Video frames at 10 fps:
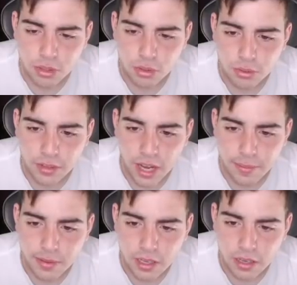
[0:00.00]
two V
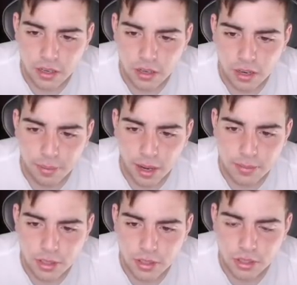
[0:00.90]
I P or
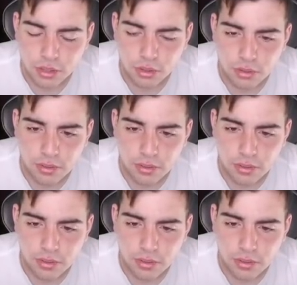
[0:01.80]
Prime Series two?